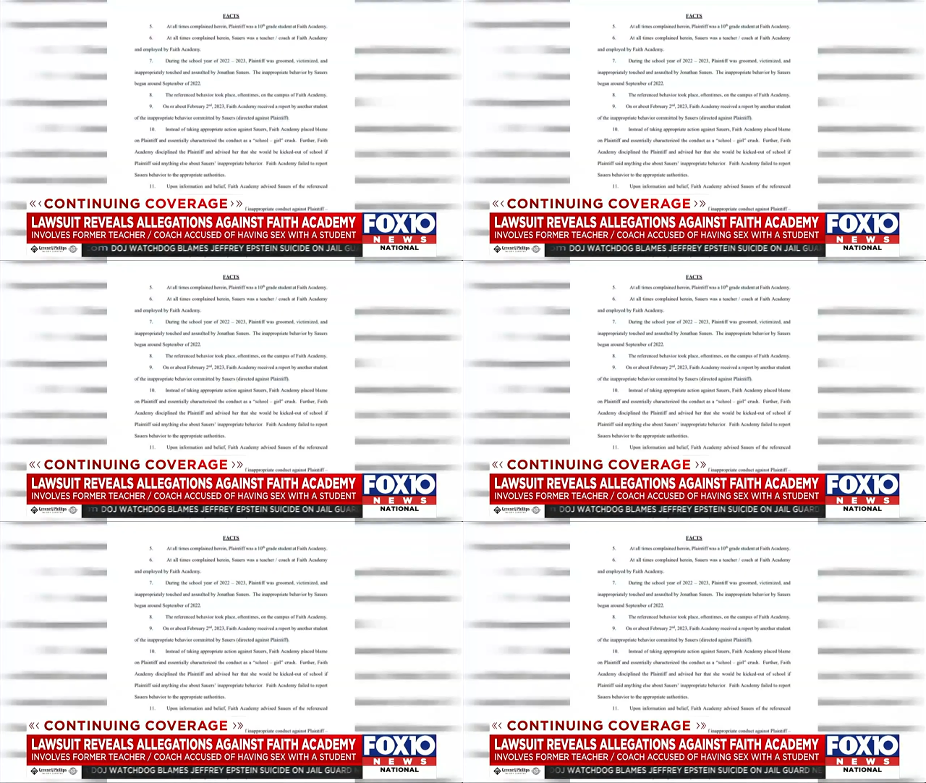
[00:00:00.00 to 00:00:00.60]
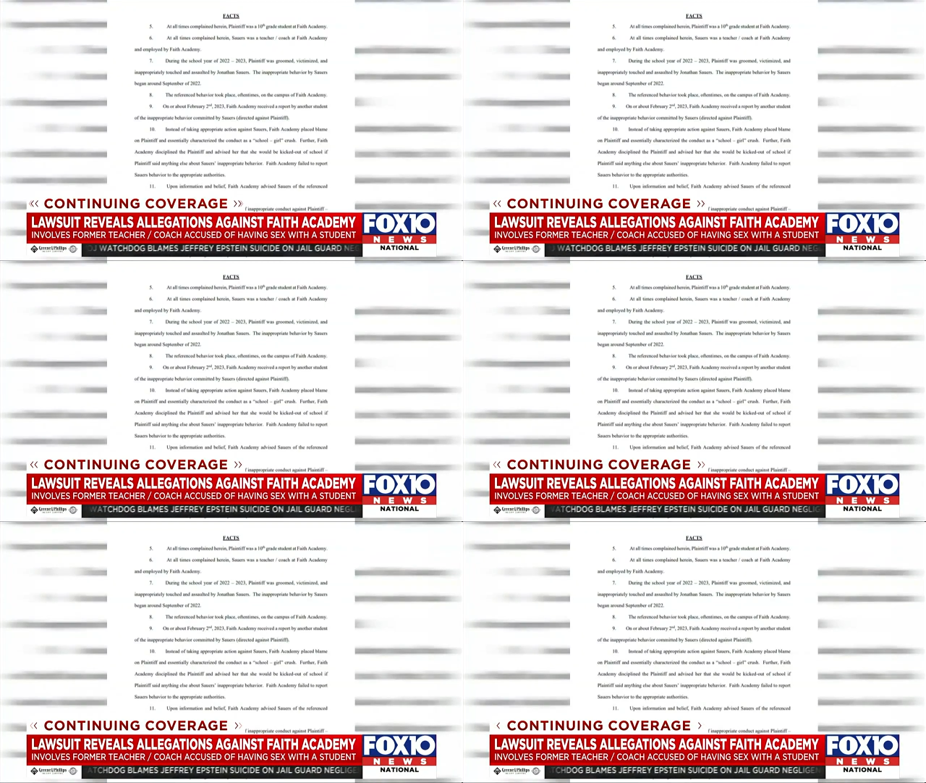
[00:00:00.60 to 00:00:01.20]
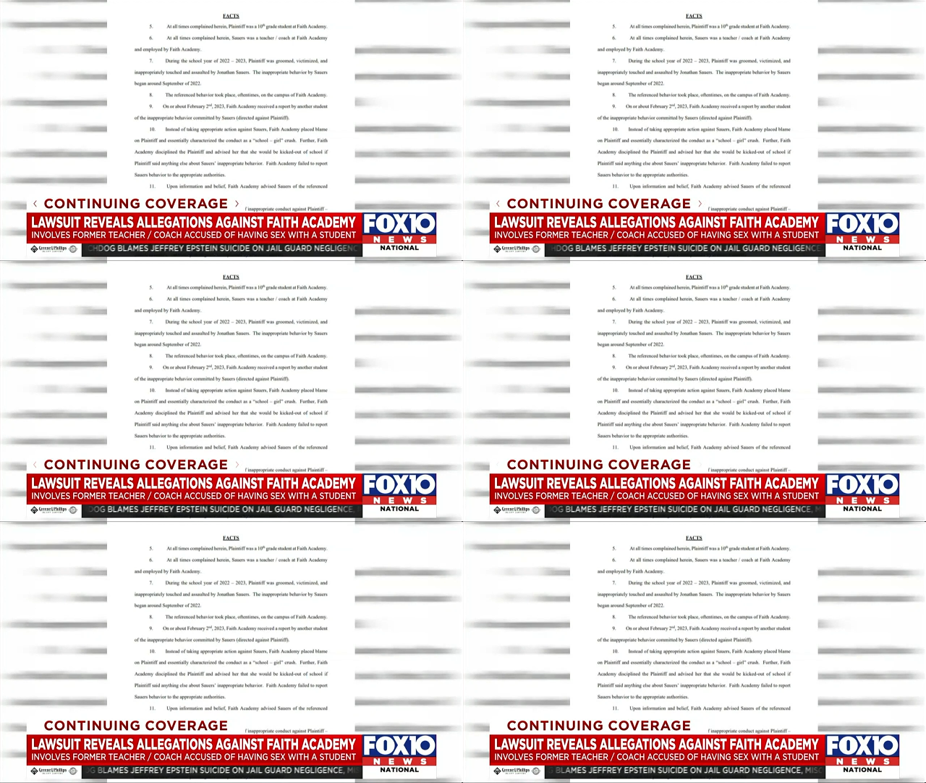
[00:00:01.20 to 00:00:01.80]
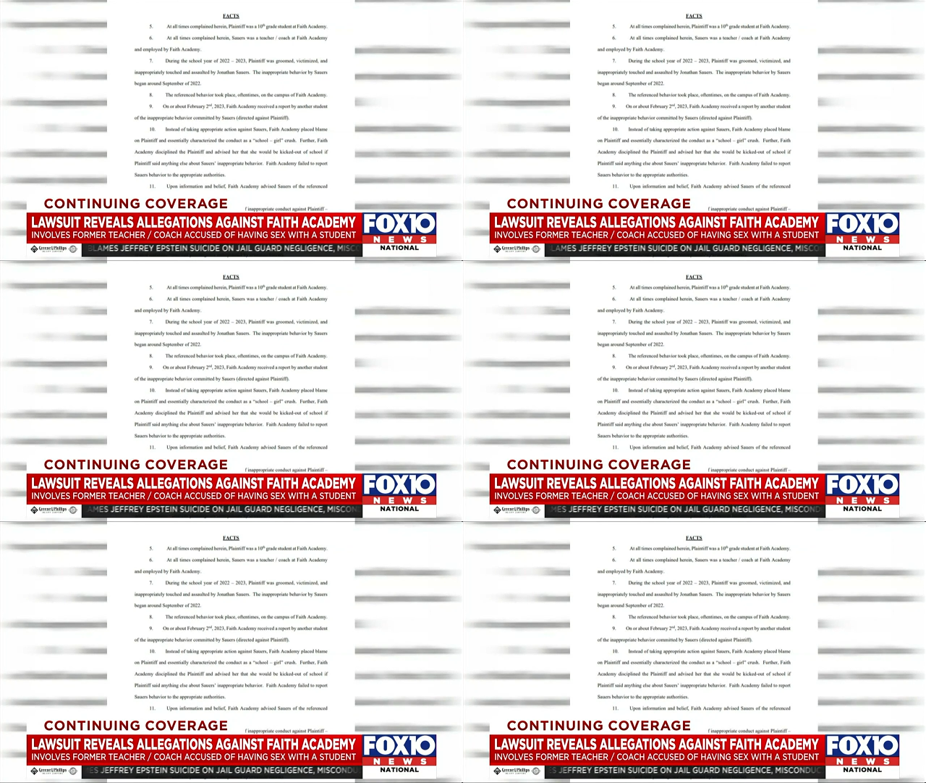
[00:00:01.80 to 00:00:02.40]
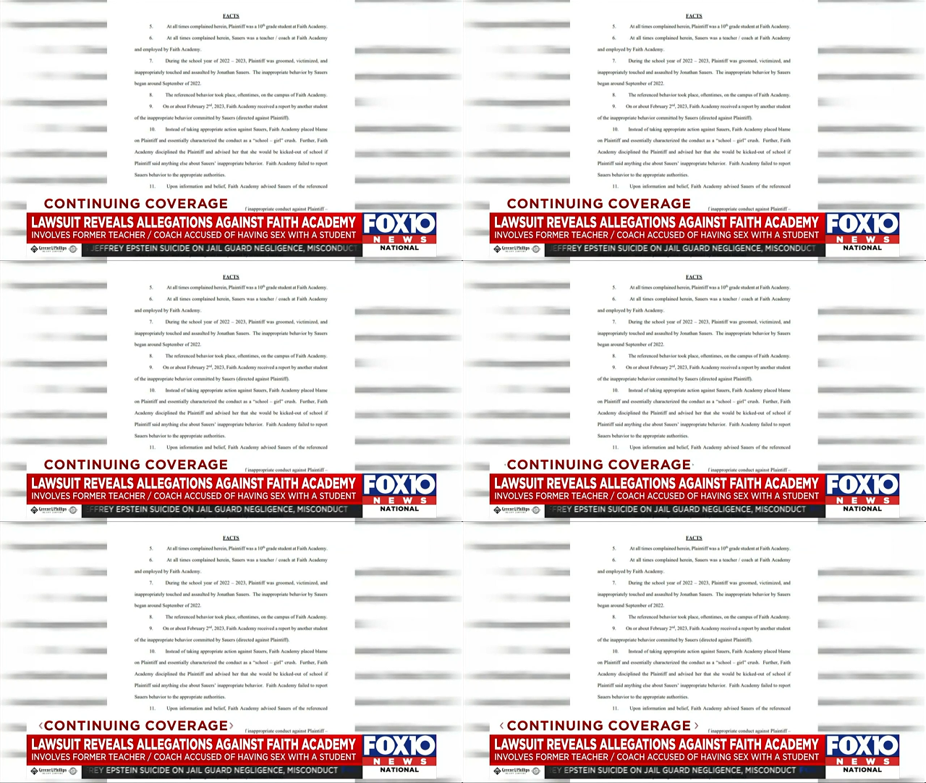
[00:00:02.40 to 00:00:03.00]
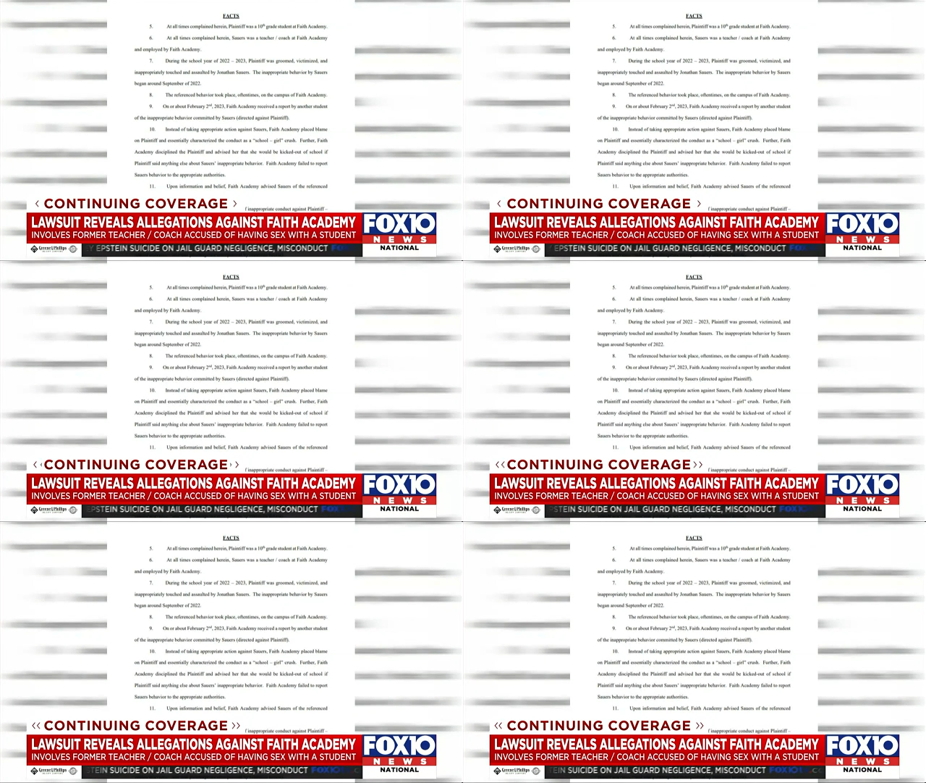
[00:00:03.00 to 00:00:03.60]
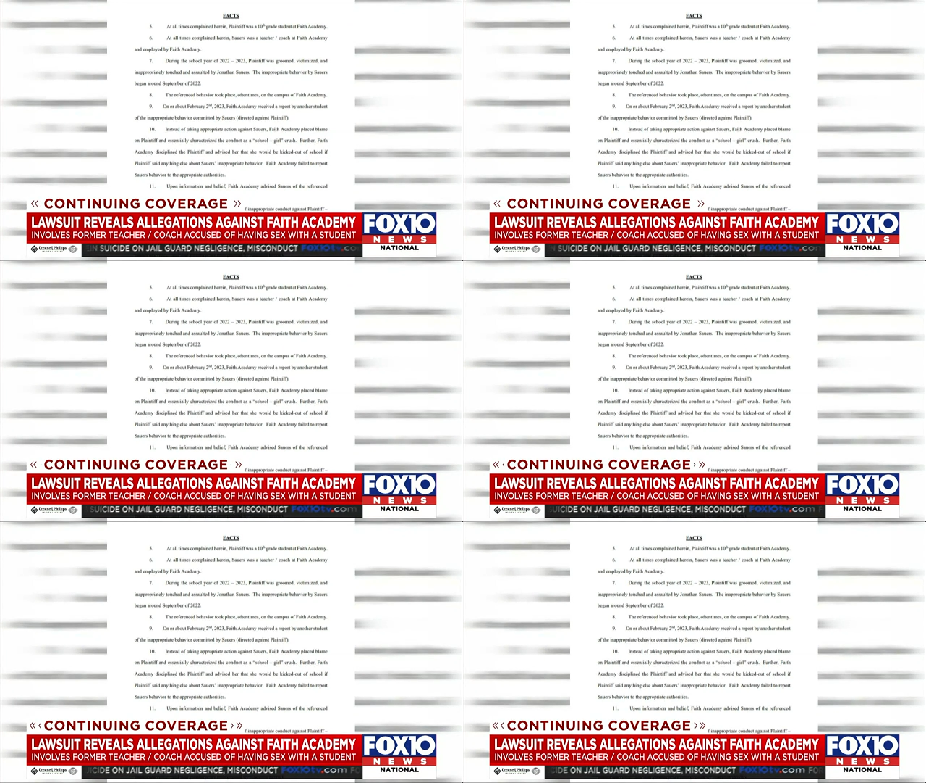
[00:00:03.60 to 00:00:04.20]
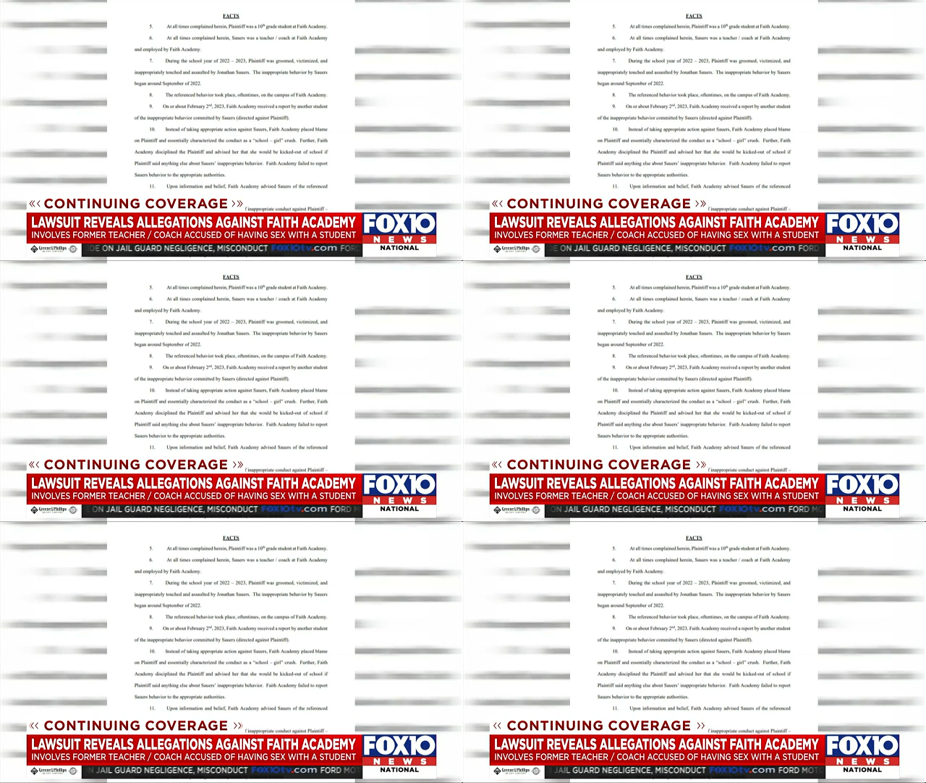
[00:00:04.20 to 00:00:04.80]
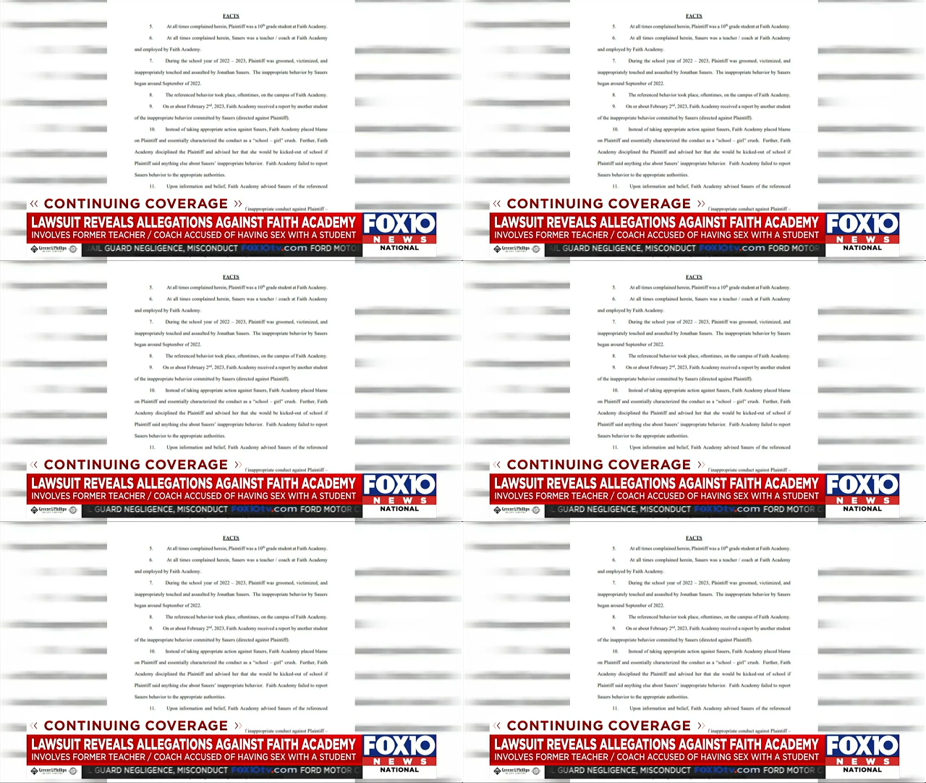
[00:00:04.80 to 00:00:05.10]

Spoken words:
Nobody's mouth can be seen.